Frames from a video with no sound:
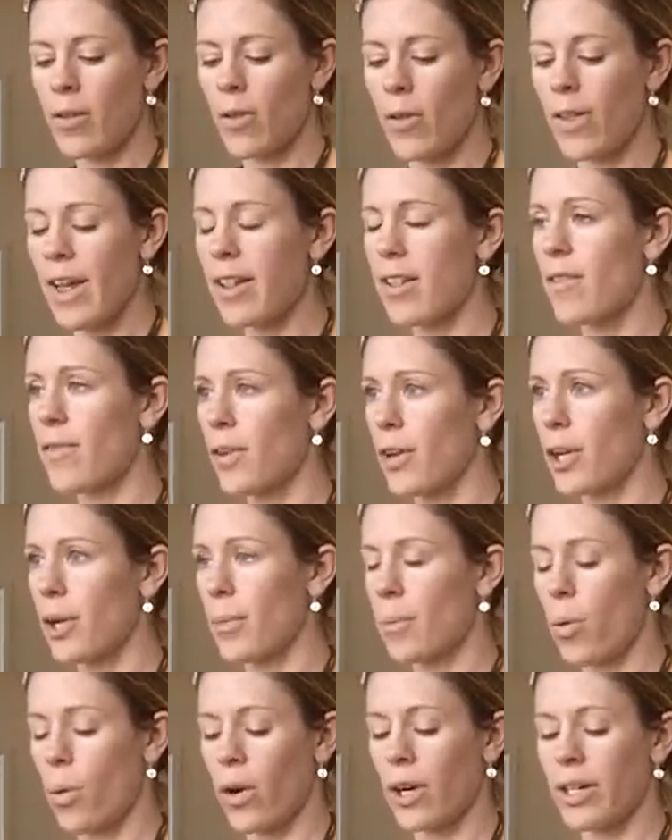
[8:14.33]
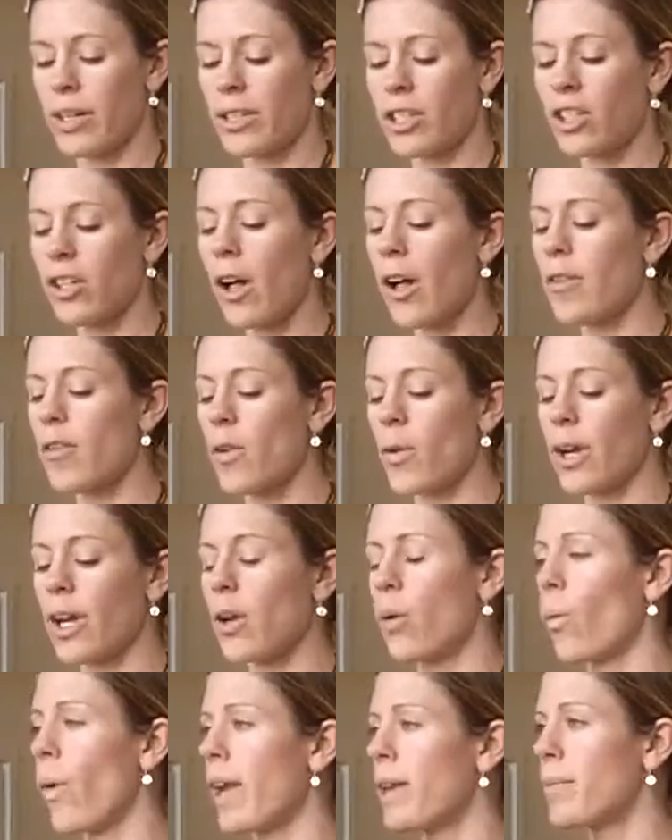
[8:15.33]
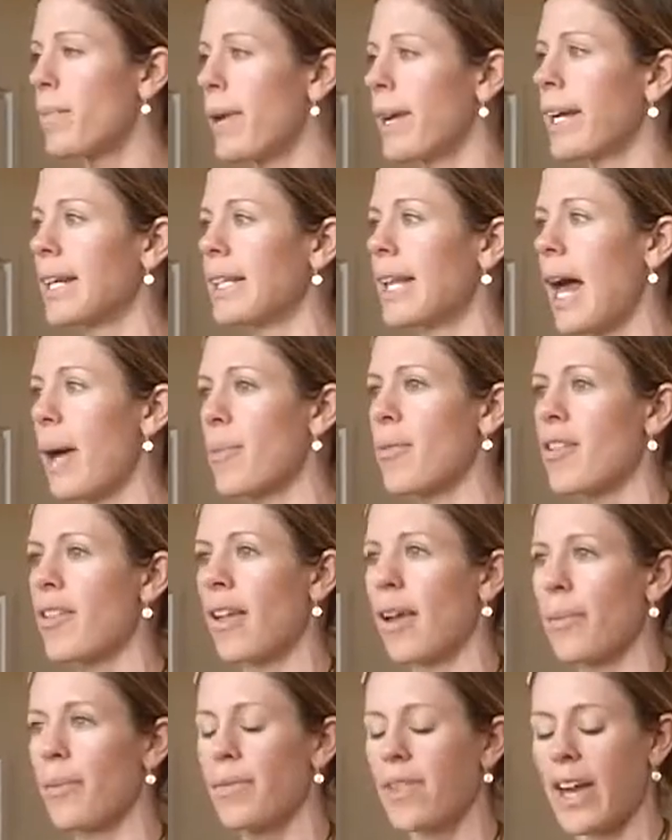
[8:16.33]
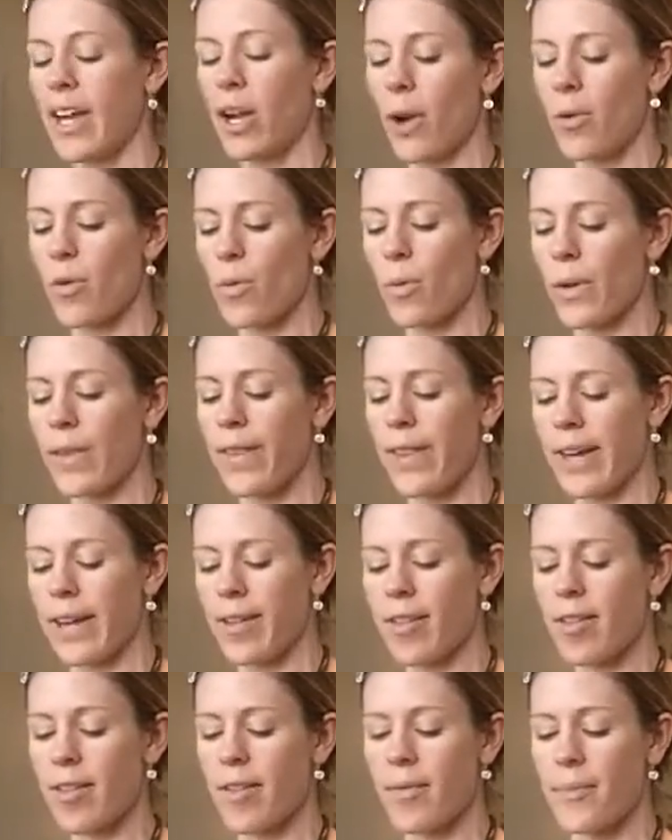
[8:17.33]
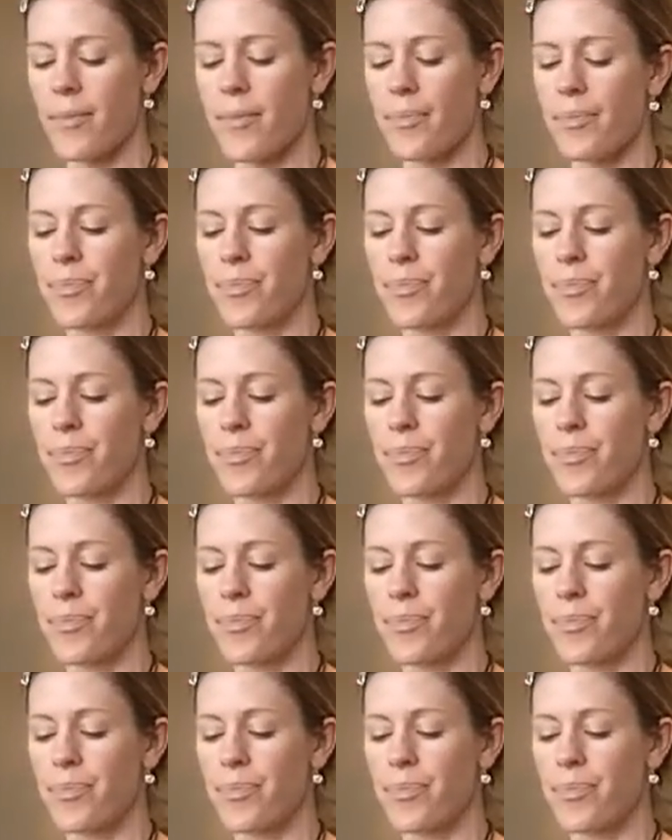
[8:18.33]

So that's very important. You'll also get a white and pink lab slip that goes with this.